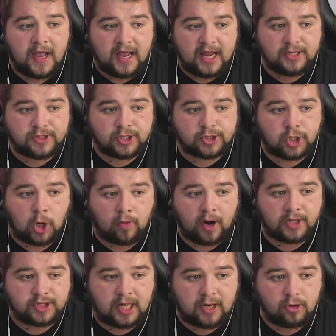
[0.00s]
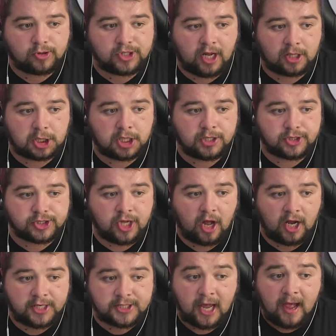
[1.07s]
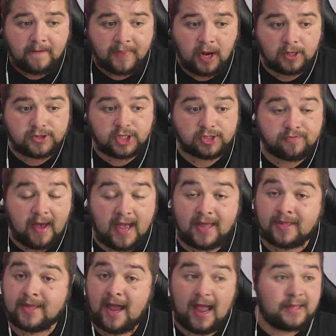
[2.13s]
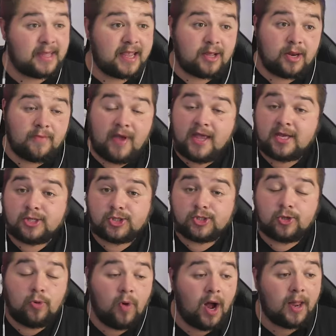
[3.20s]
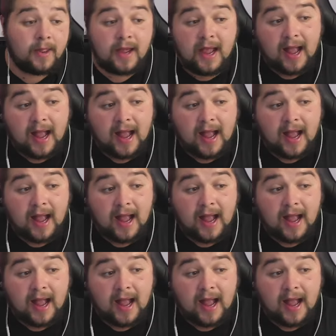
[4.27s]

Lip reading: into Torres, a little touch inside, burns his man, and they're going to make it 2-1.